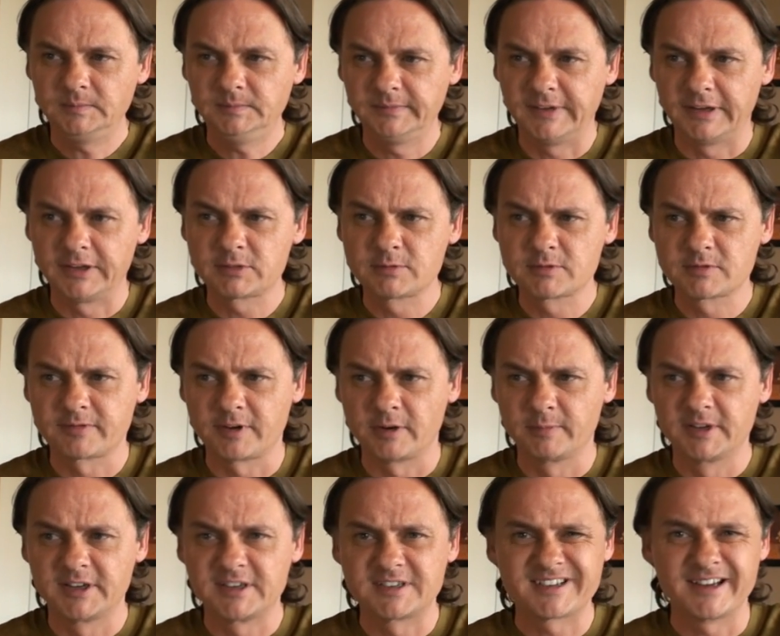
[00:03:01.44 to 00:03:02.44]
Now, this was
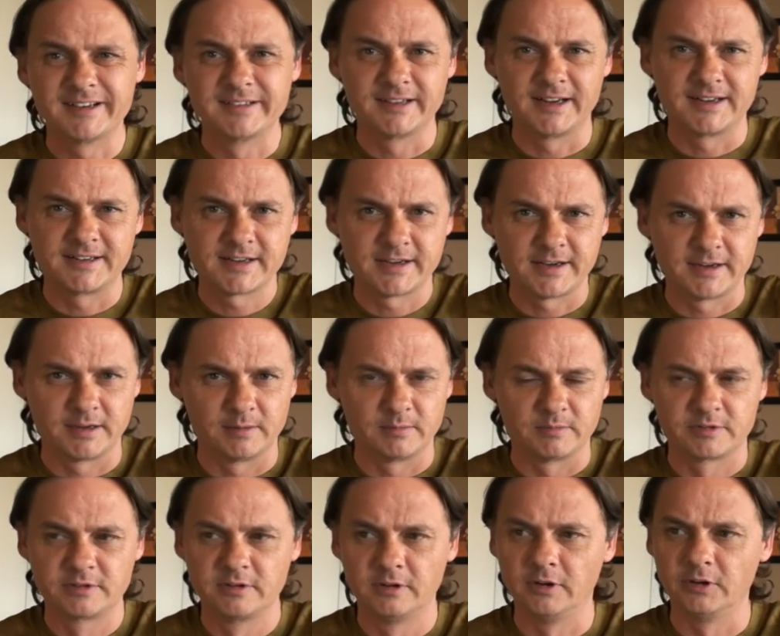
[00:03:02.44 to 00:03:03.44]
from the Sunday
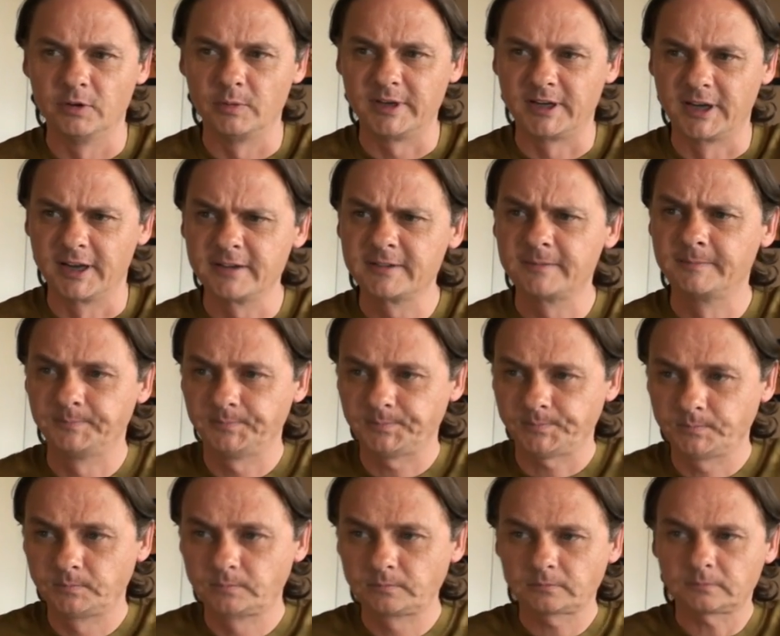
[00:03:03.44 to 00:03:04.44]
Times on the weekend.
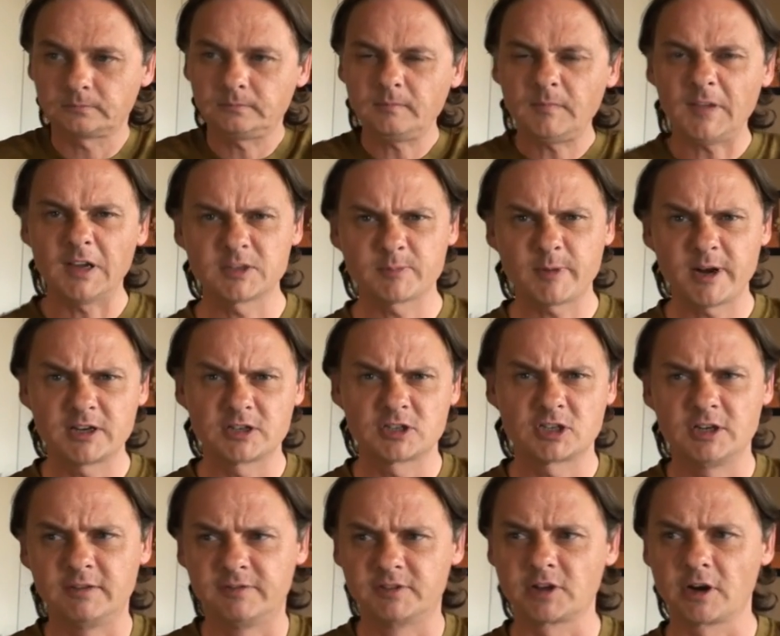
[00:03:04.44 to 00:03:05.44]
Spy
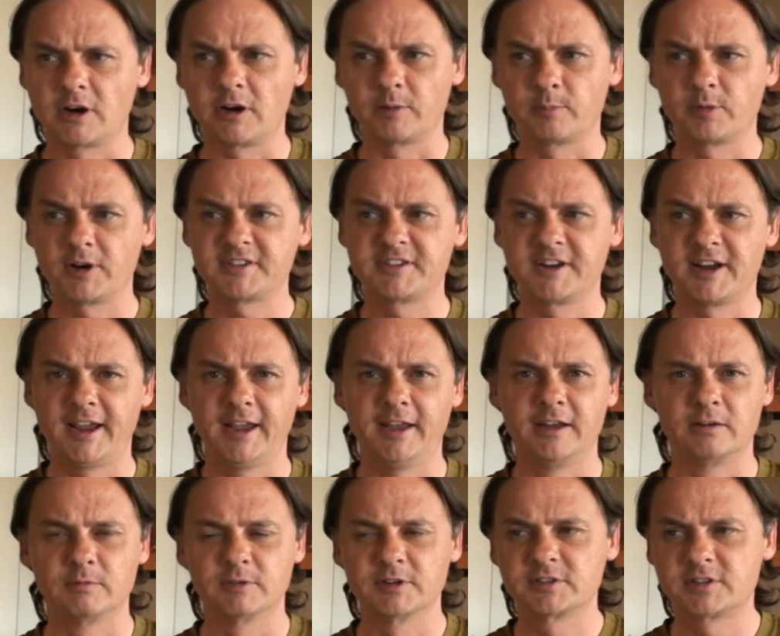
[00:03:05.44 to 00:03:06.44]
chiefs are pressing
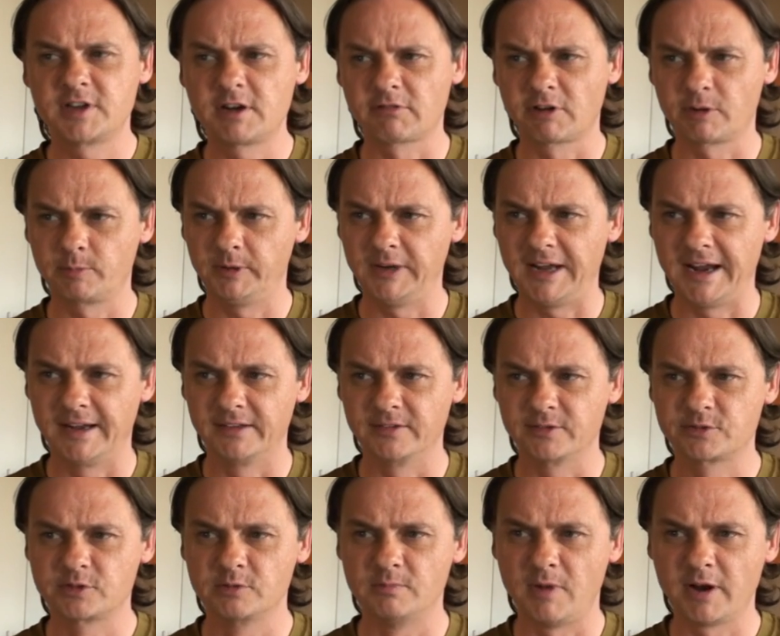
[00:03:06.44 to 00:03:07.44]
ahead with secret
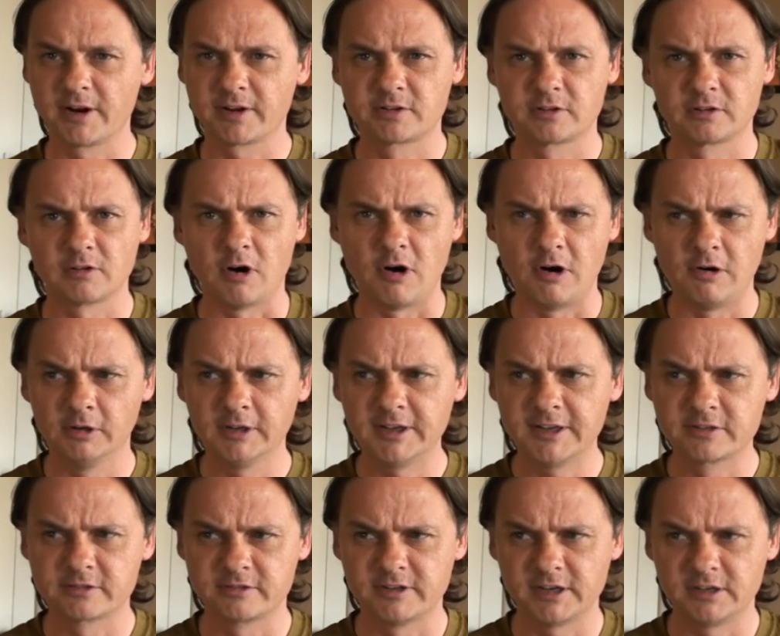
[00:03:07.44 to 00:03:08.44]
plans to monitor all
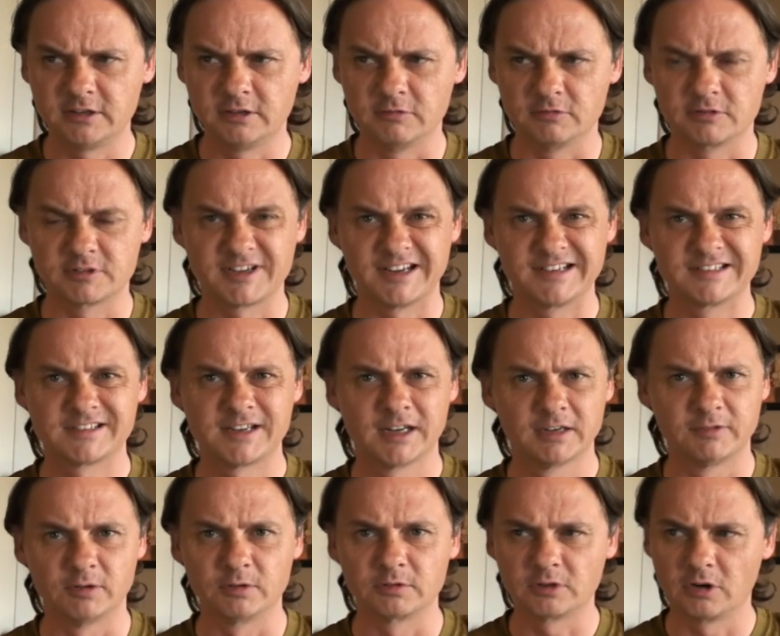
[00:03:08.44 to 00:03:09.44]
internet use and
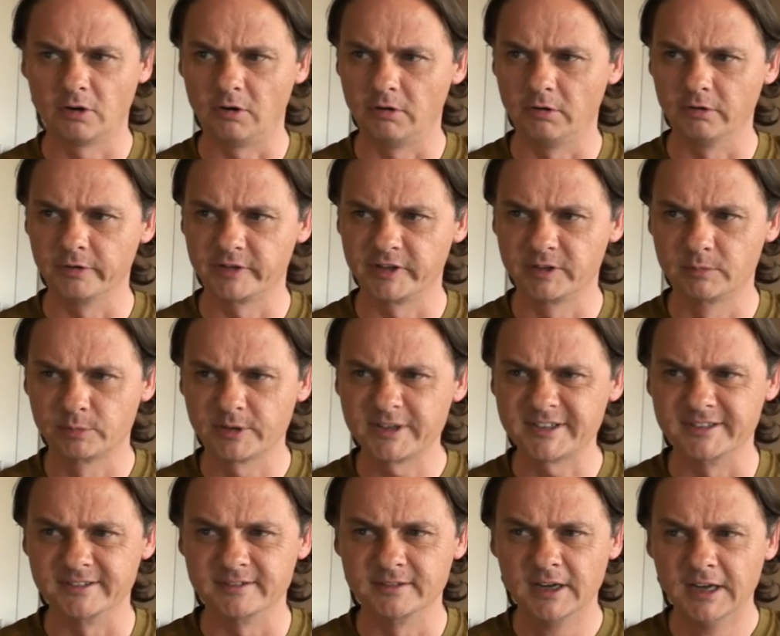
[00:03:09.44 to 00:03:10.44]
telephone calls in
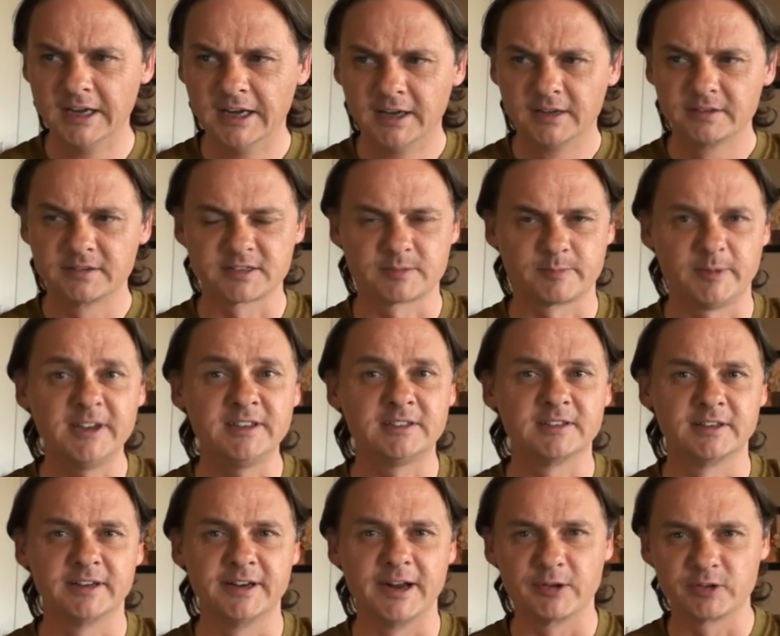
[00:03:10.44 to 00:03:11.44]
Britain, despite
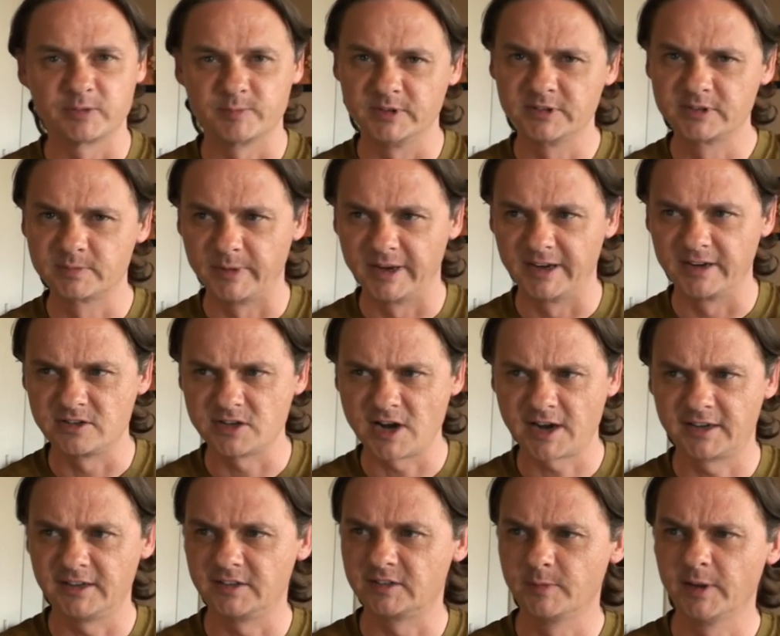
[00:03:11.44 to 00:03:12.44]
an announcement by
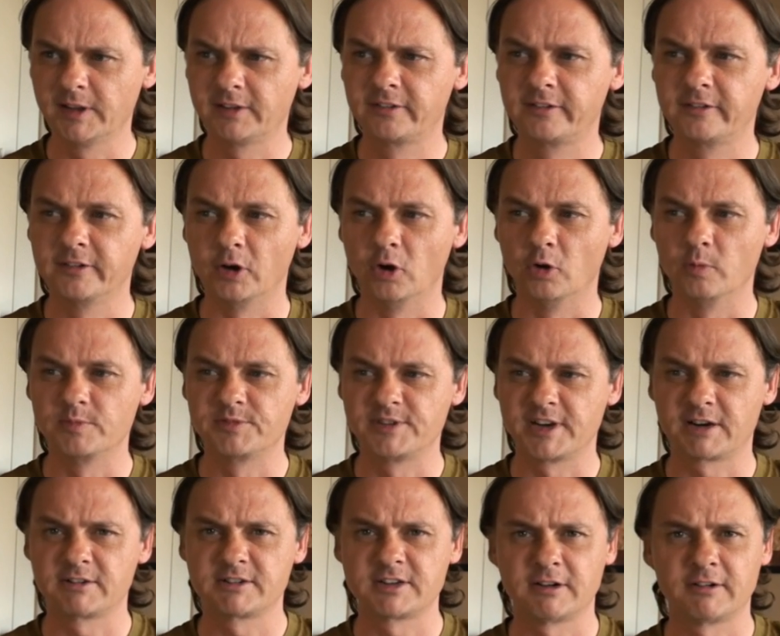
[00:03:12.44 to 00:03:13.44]
Jacqui Smith, the Home
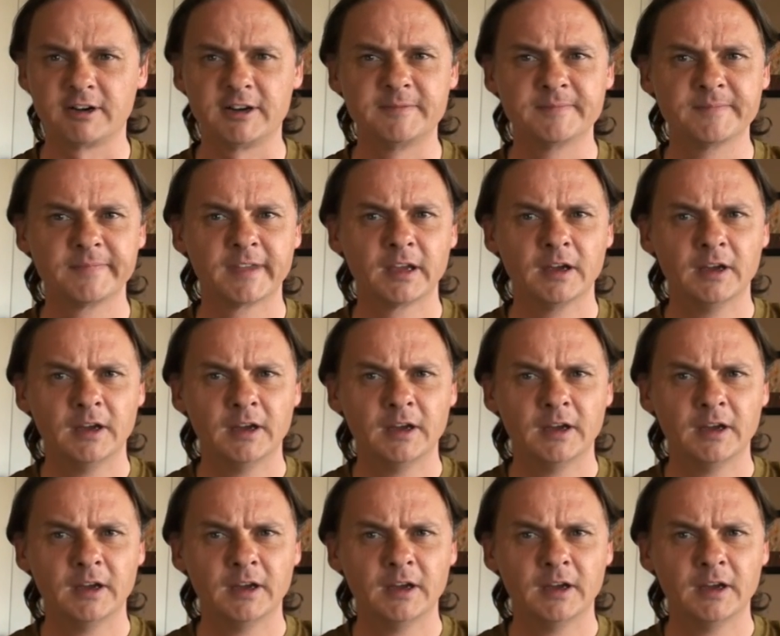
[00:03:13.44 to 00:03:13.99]
Secretary,